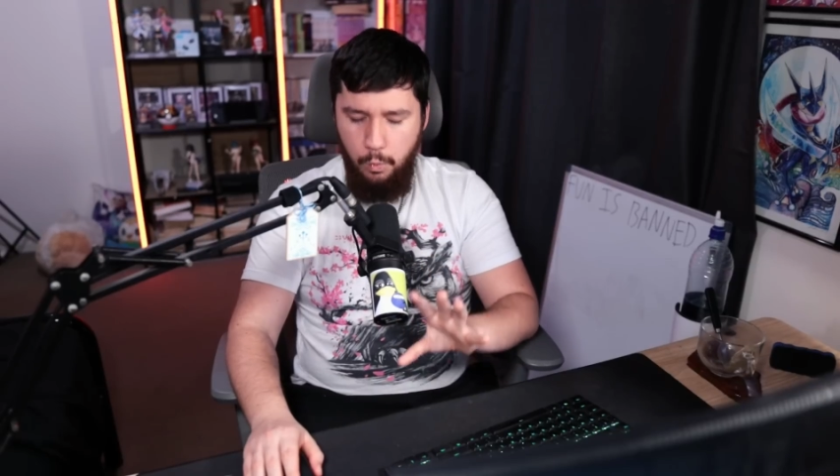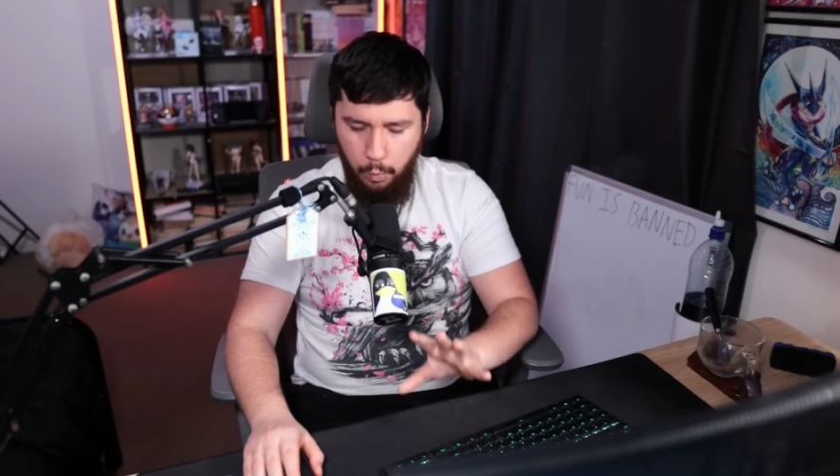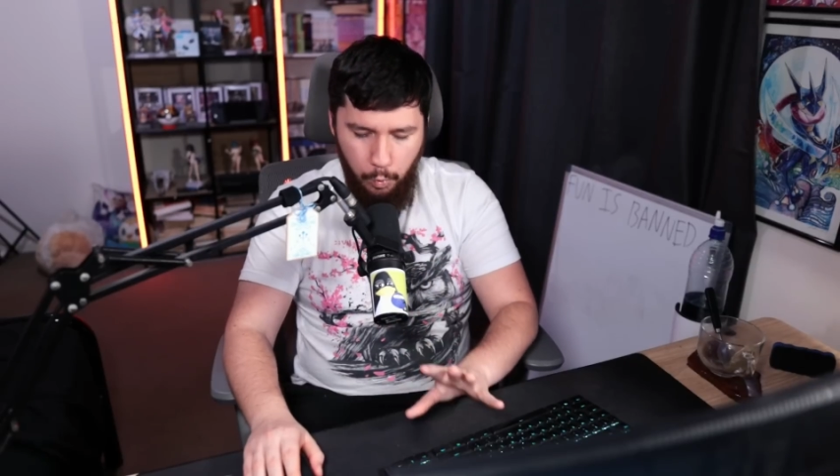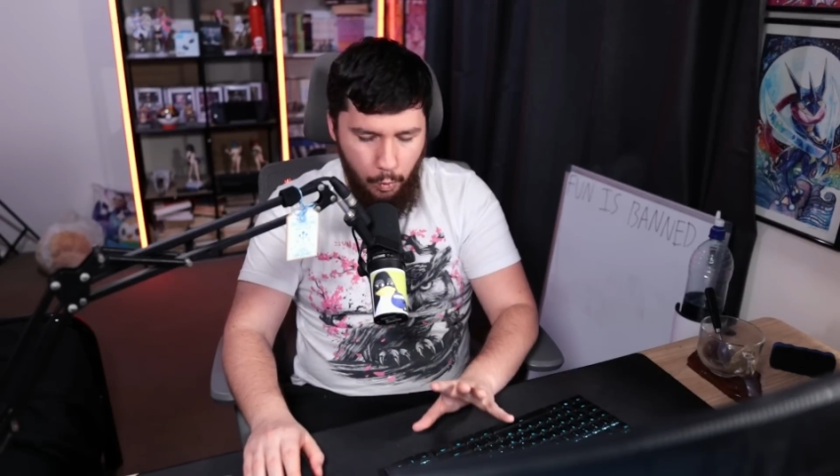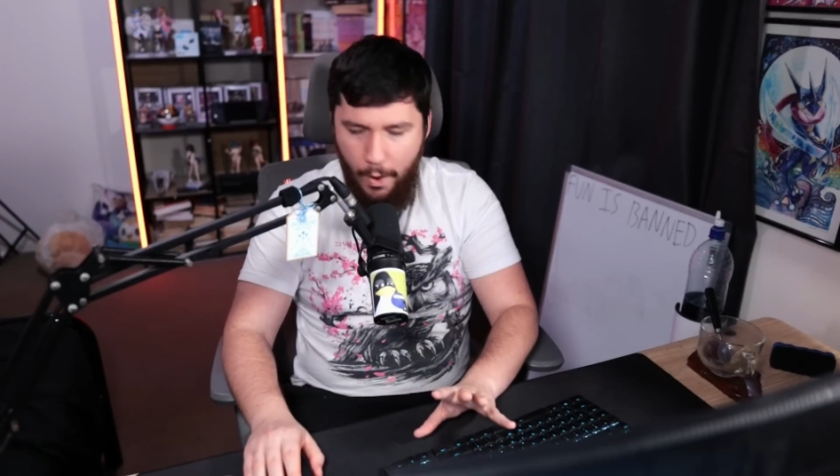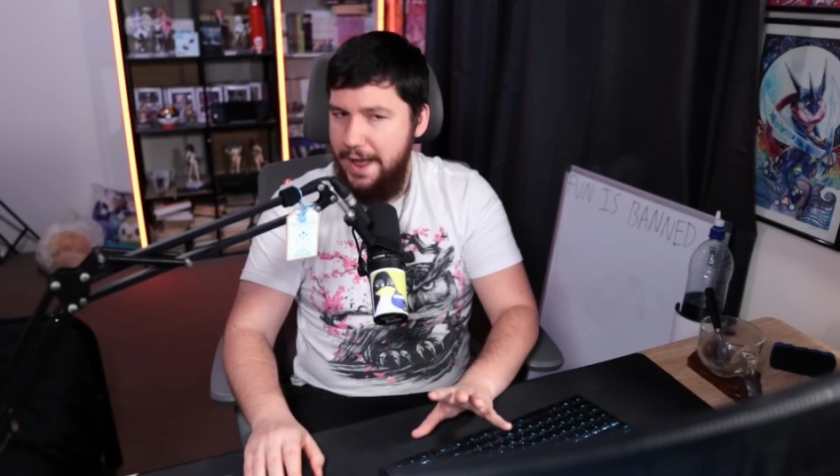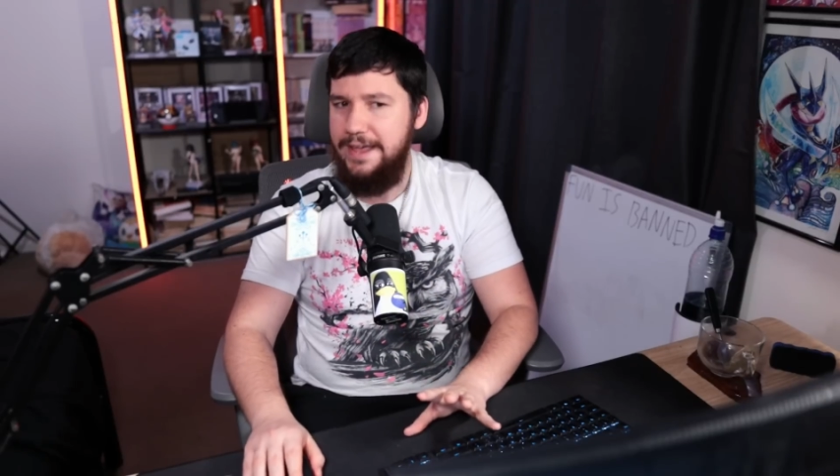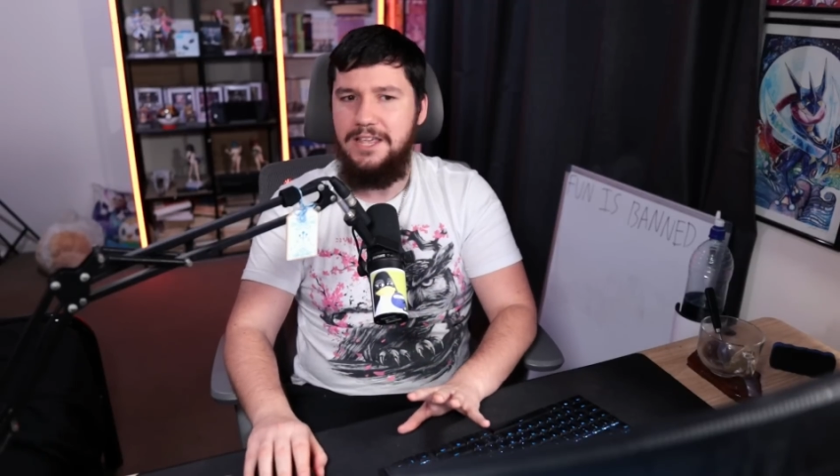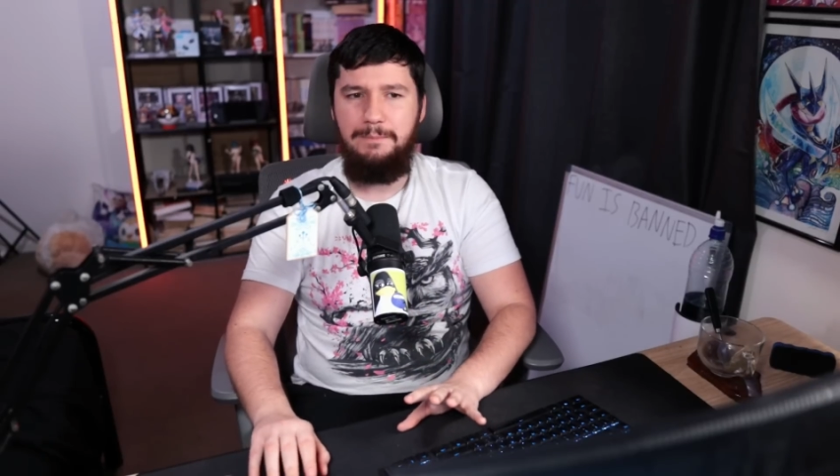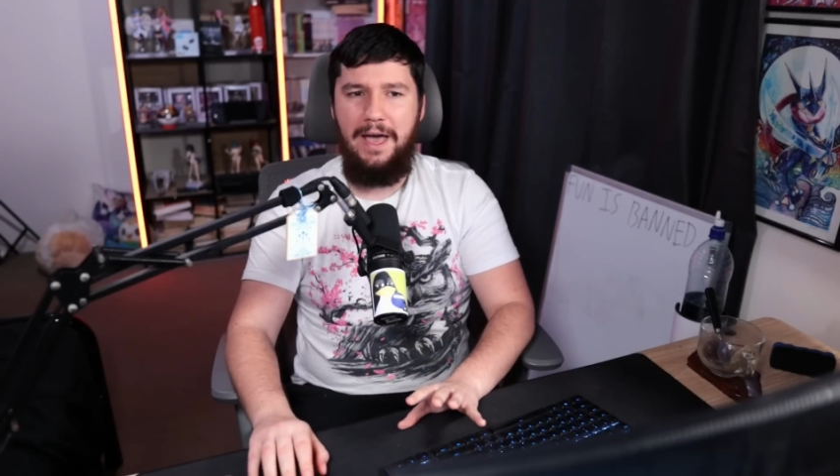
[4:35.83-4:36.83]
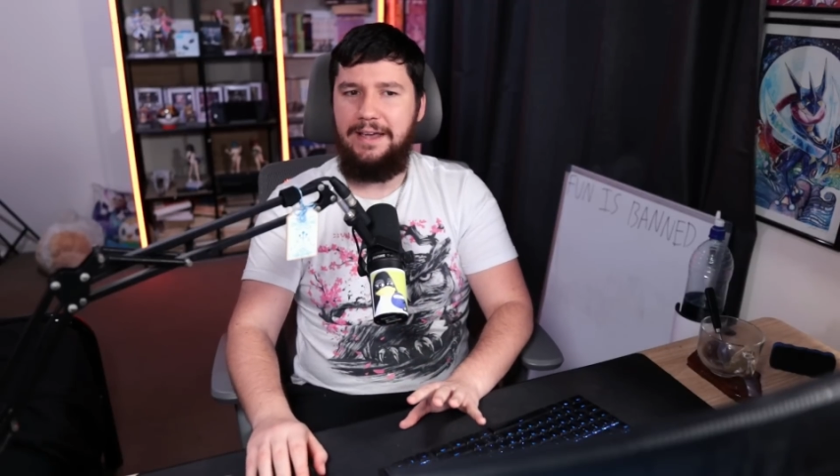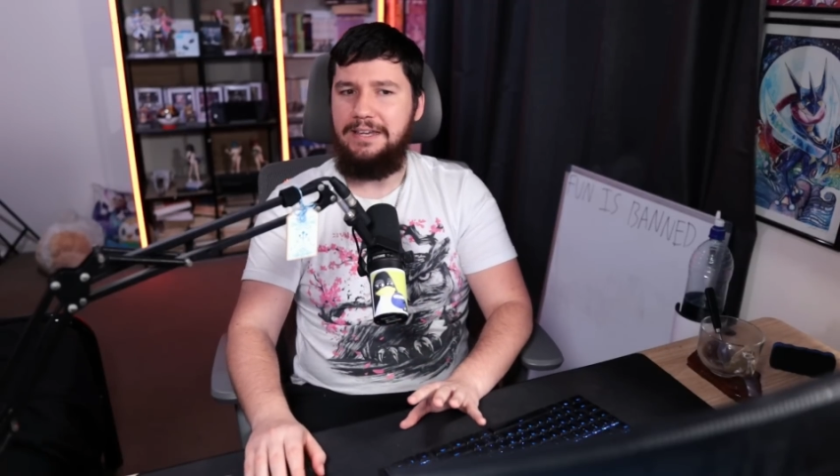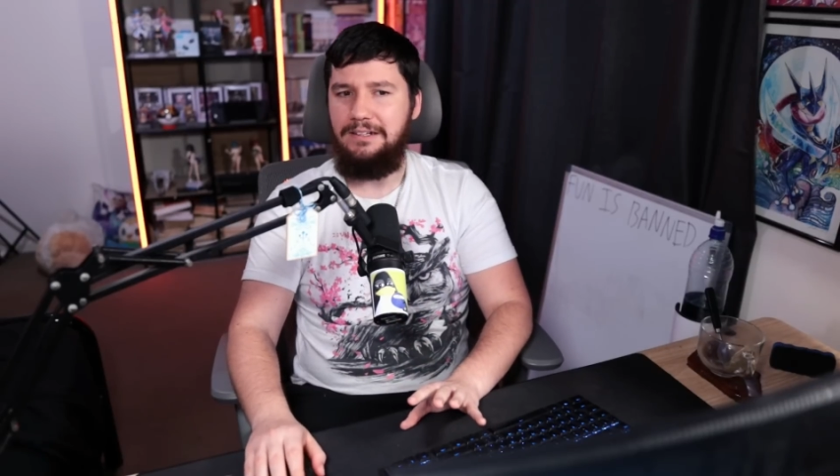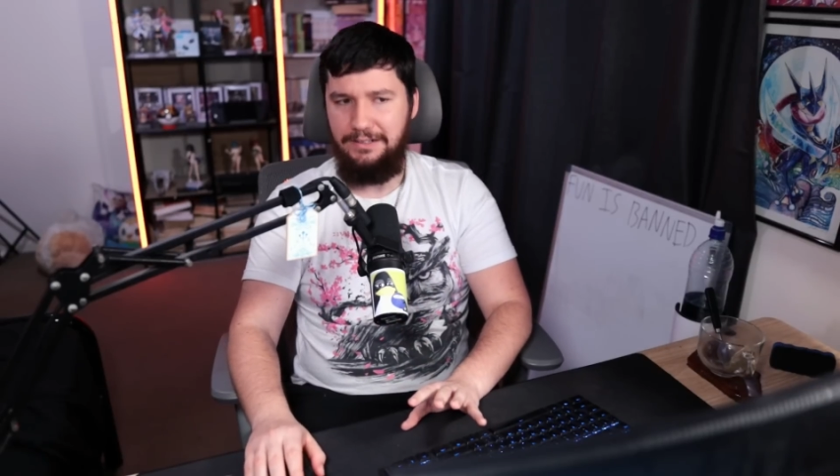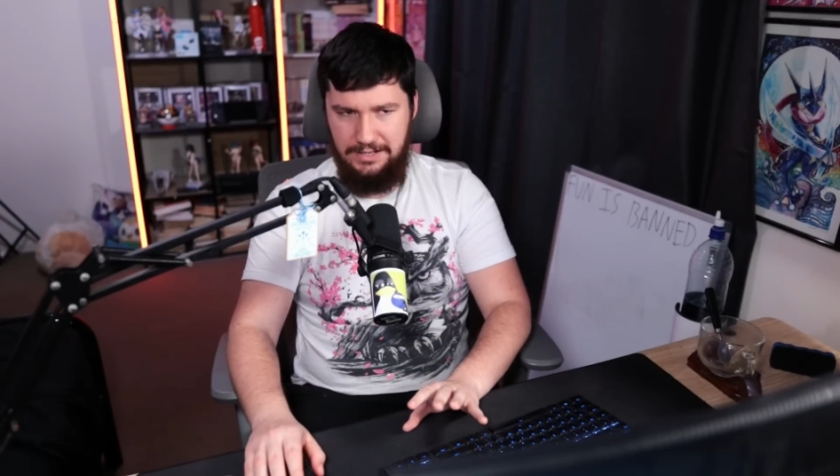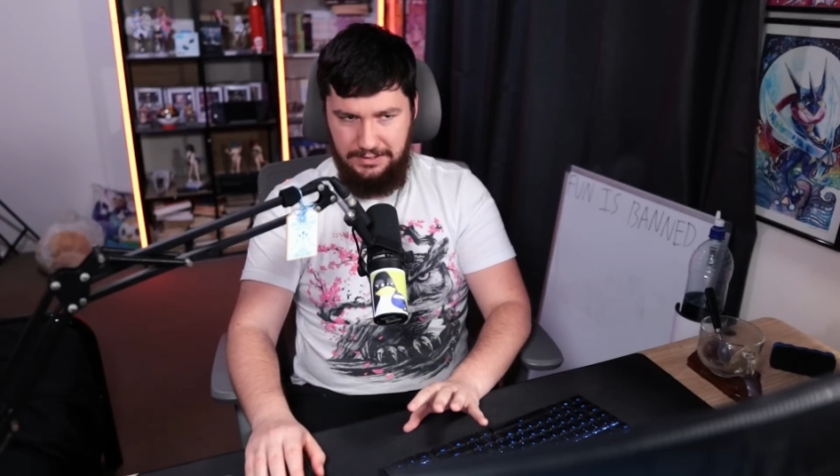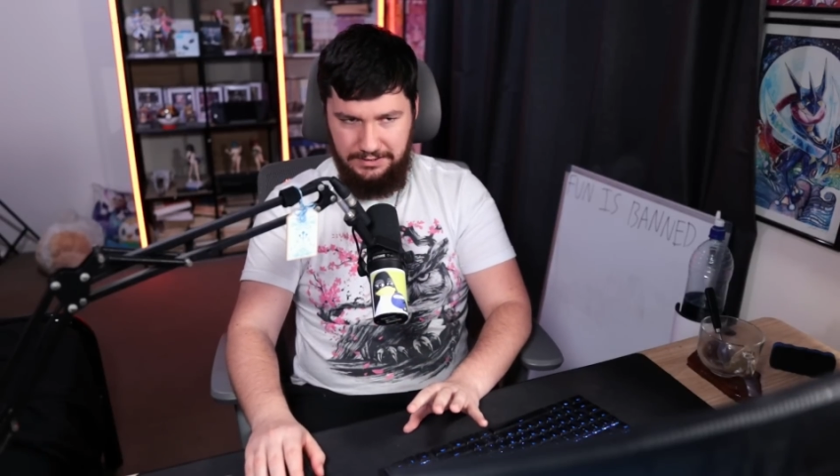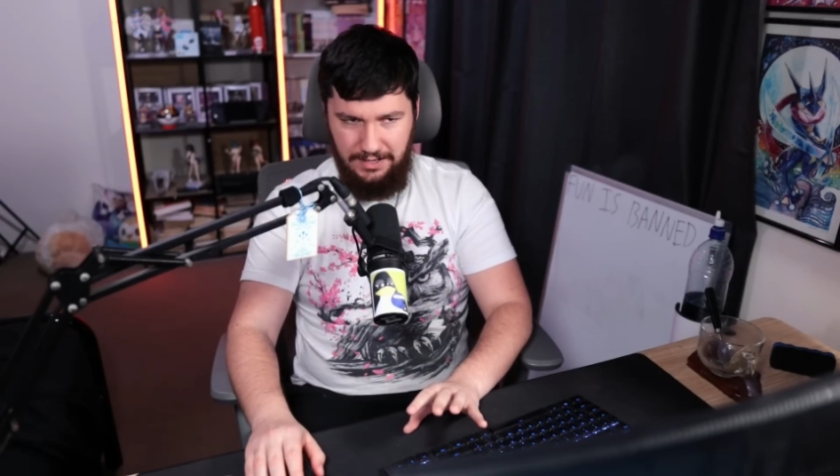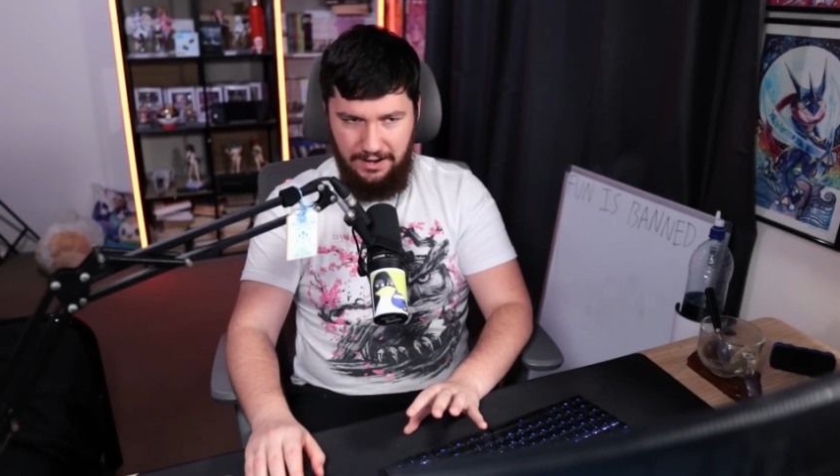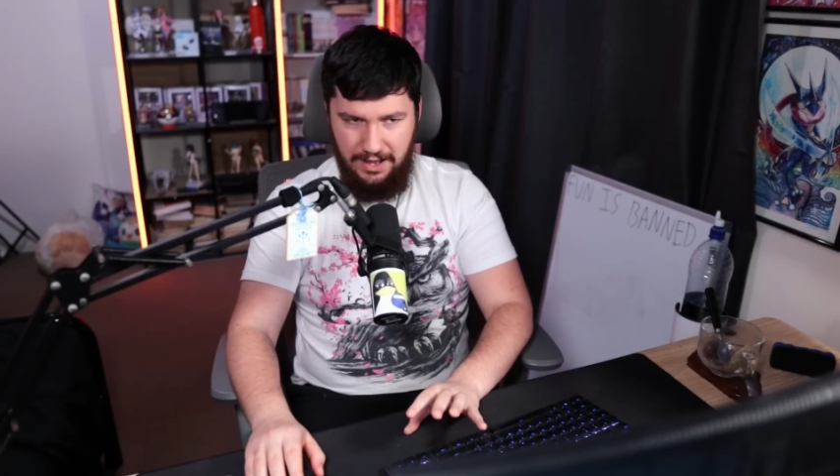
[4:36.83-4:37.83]
way back in
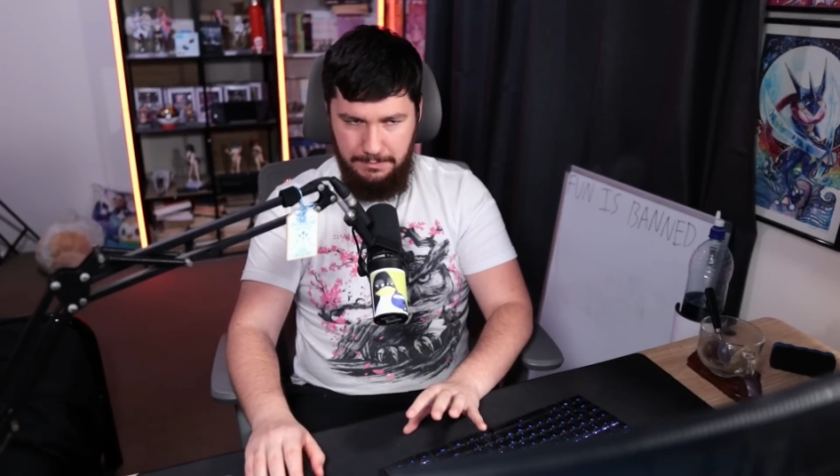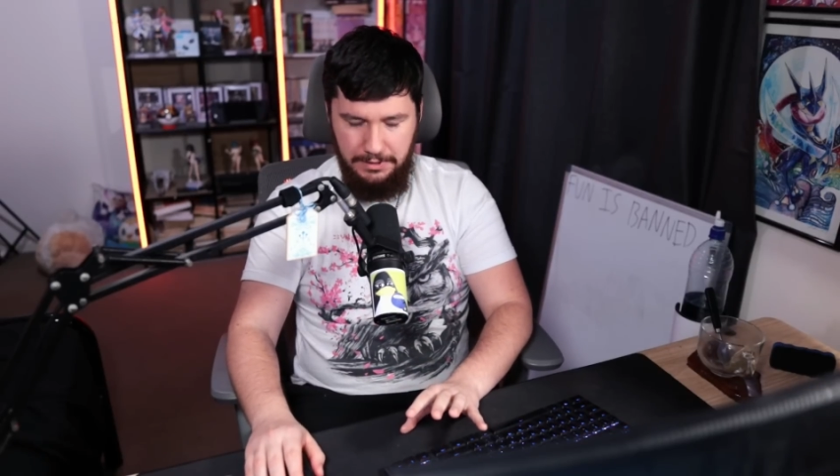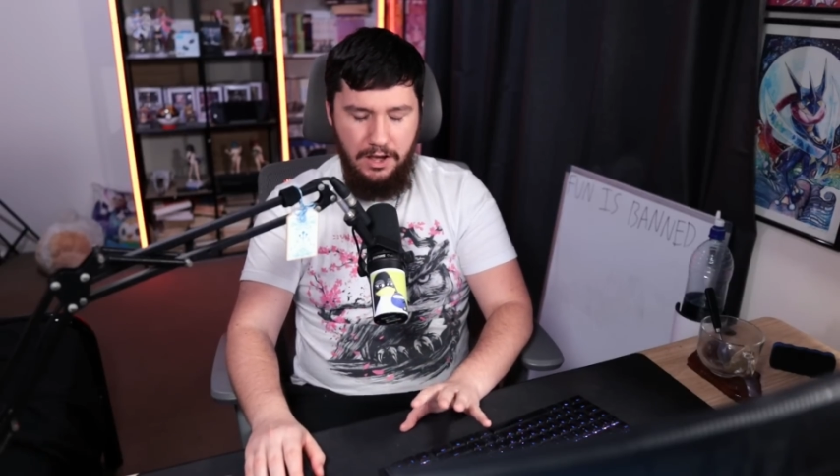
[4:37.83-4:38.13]
Linux time.